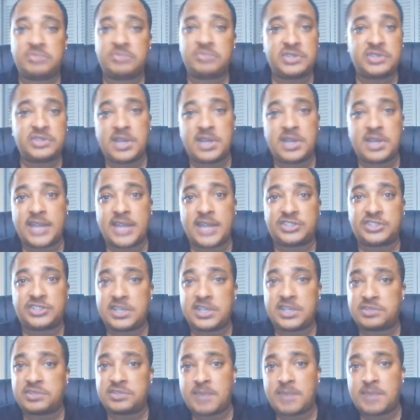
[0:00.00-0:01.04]
Still got a
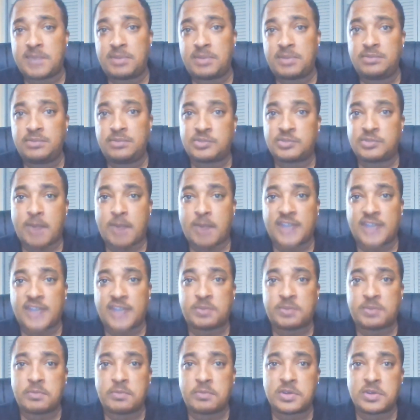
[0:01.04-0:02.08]
chance, maybe surprise
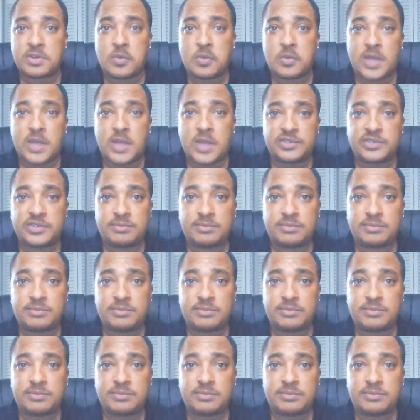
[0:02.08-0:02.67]
people in the West.